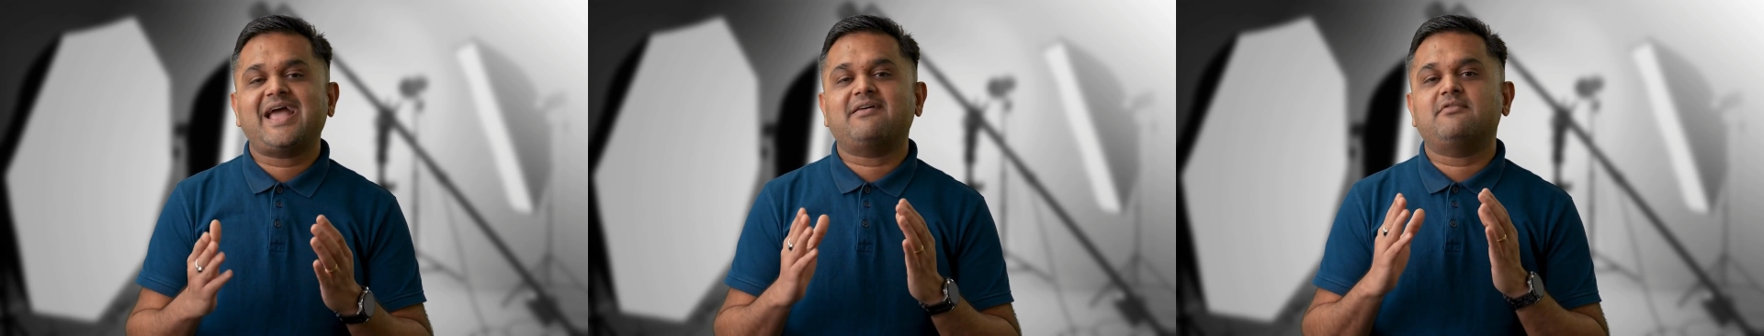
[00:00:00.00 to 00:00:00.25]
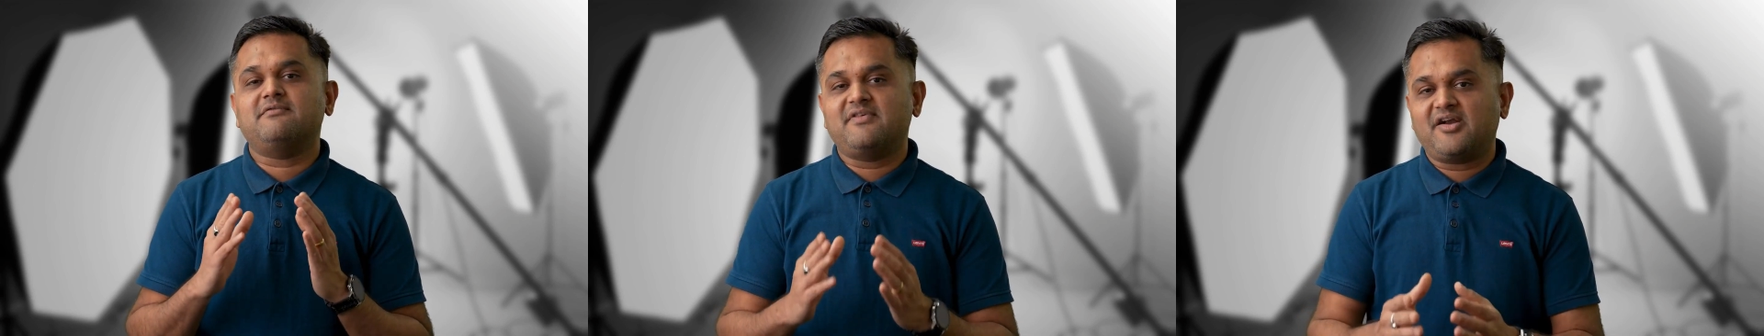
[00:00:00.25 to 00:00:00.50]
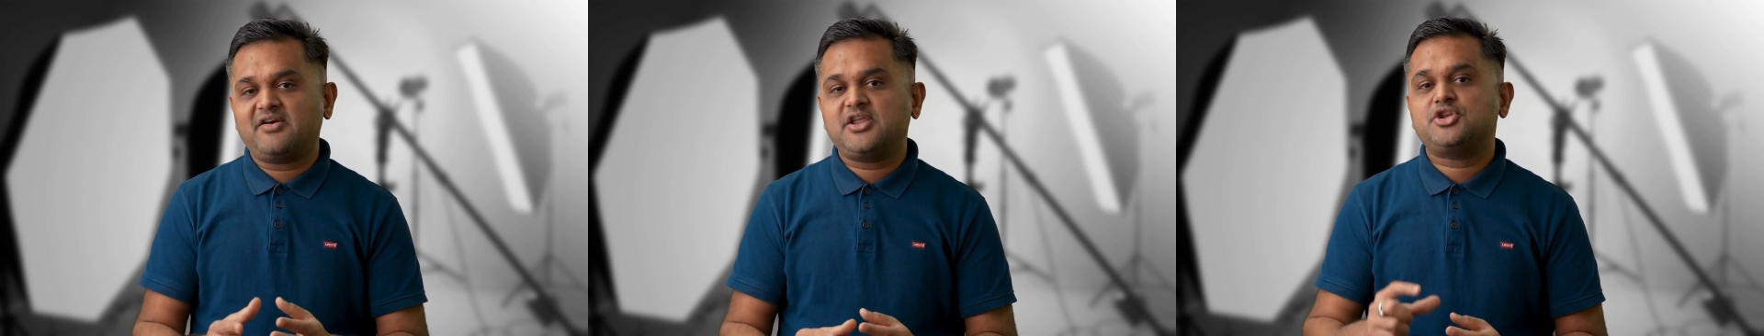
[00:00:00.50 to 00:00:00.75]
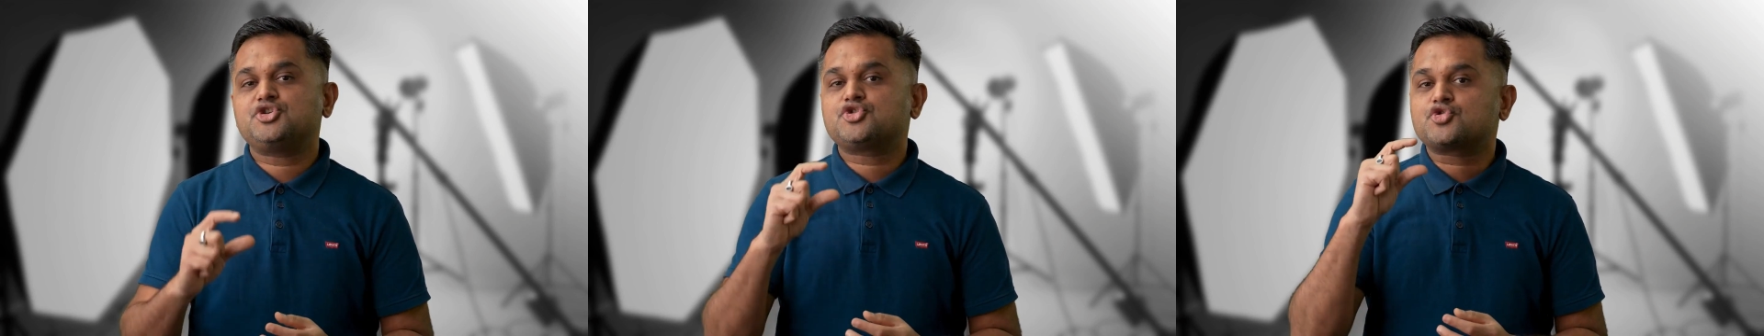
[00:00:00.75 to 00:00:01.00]
have a
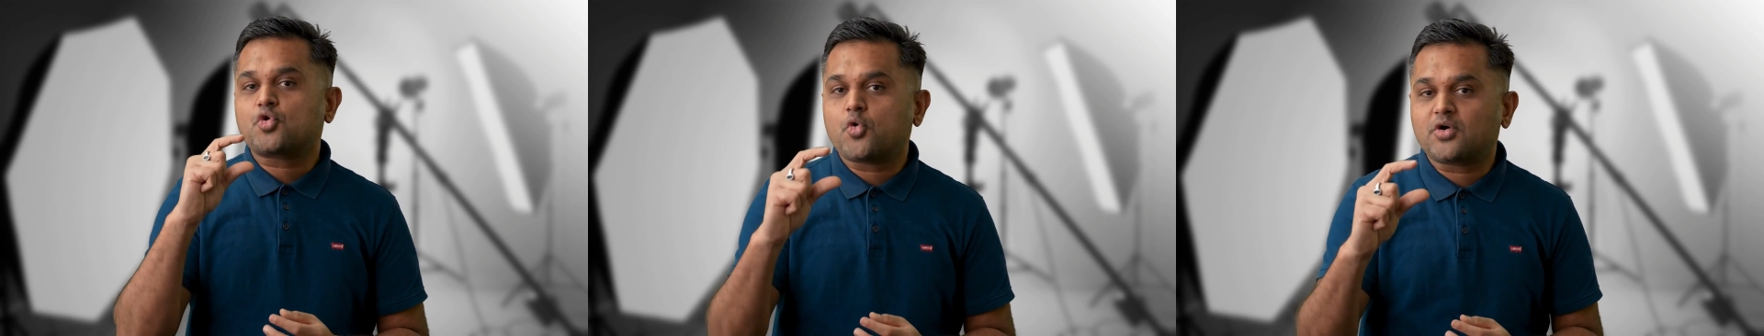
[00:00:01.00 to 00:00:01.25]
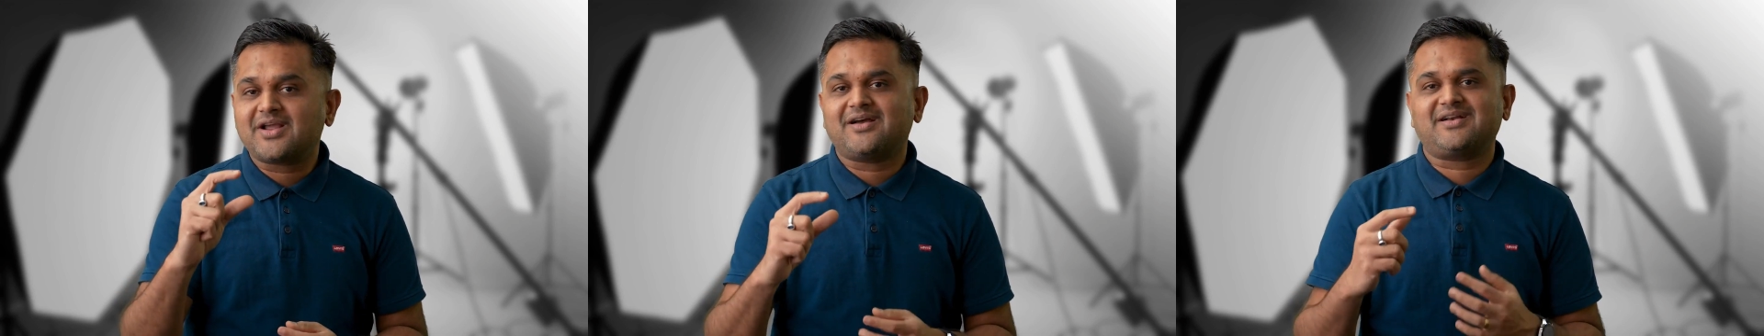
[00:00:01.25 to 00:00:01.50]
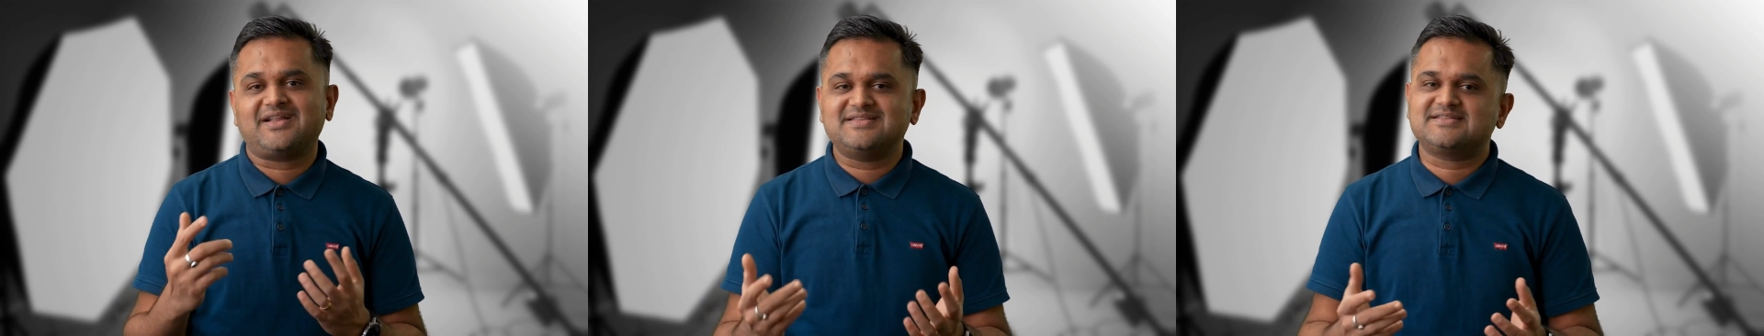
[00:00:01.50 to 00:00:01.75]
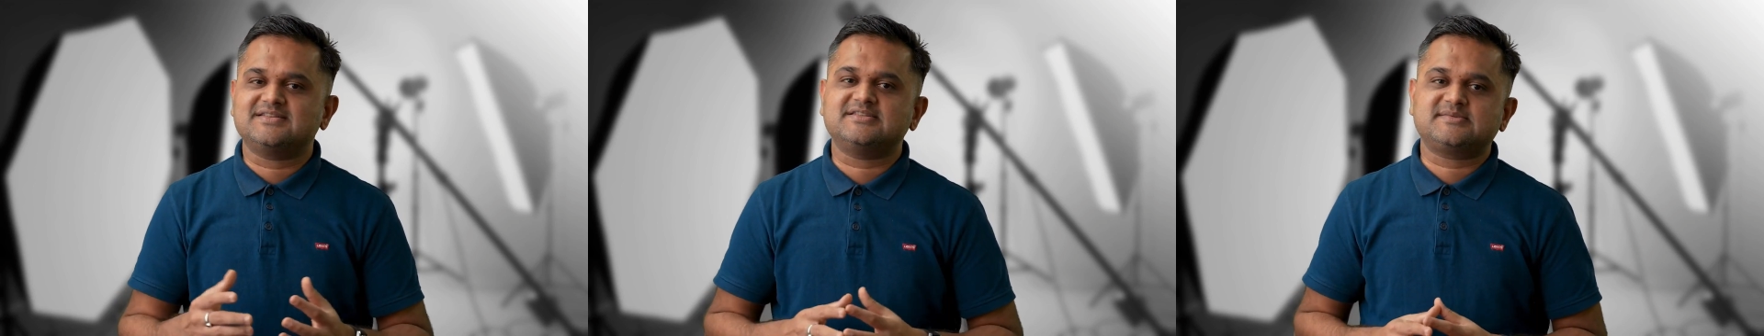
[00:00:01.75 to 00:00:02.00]
very short
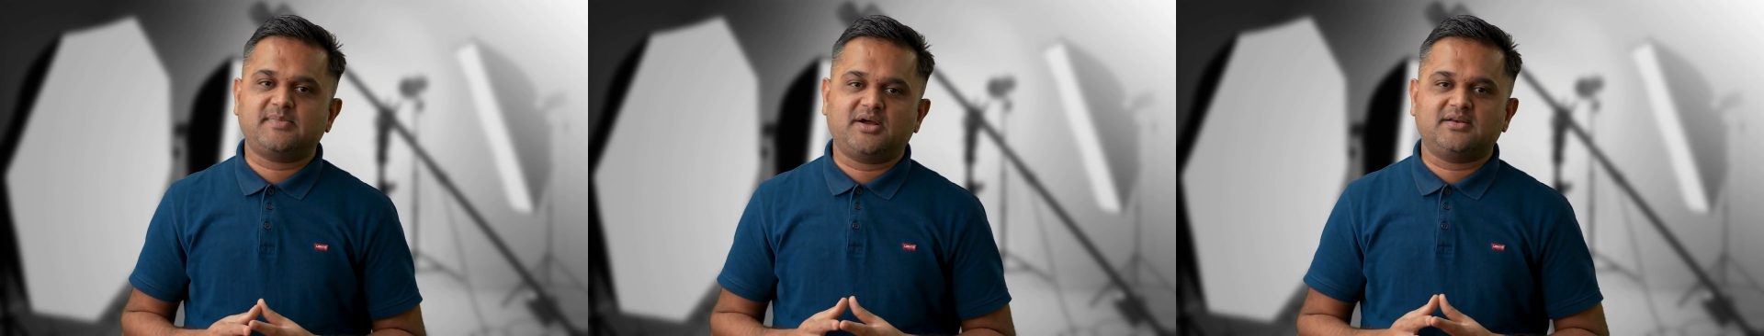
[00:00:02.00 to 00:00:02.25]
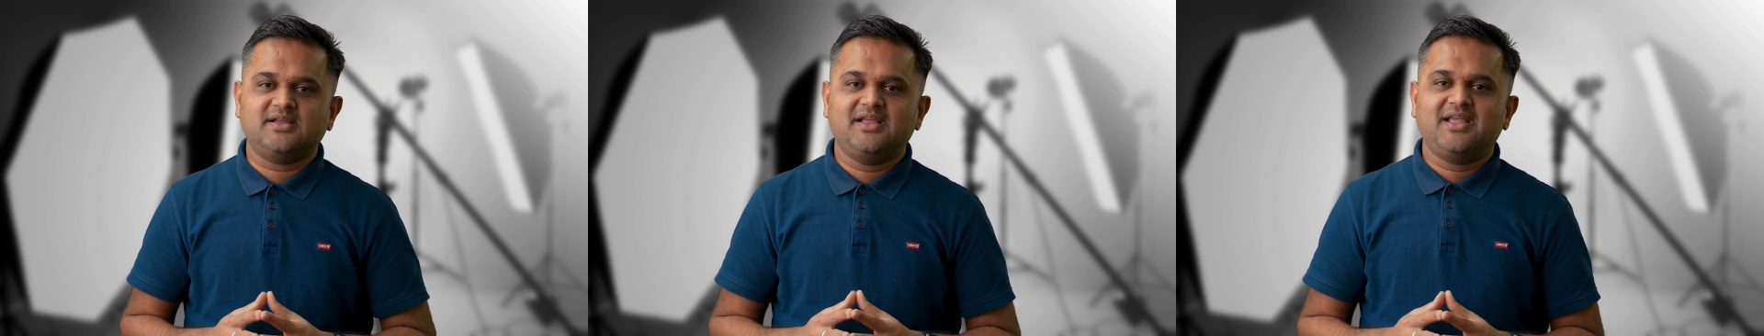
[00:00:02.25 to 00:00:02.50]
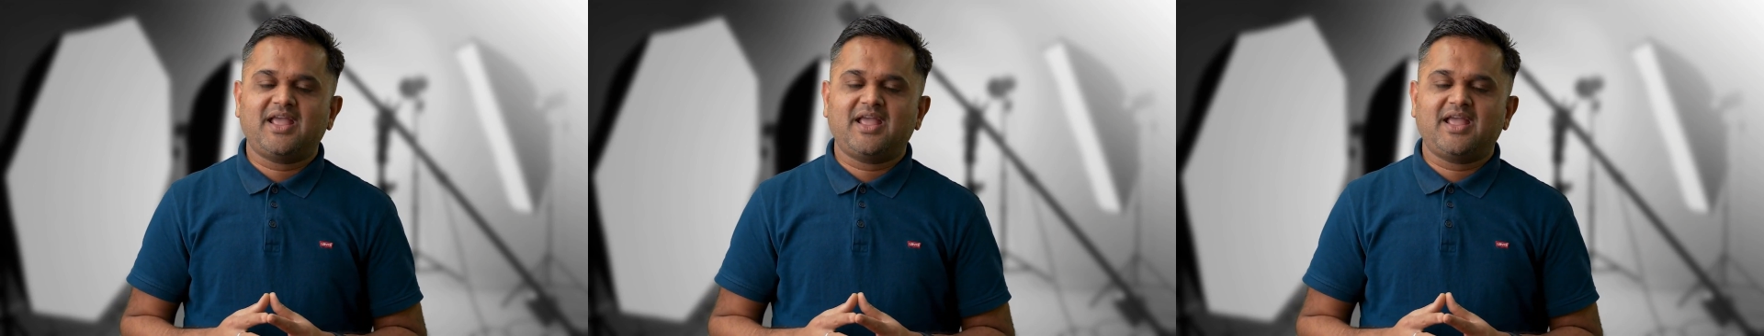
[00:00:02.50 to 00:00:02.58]
attention span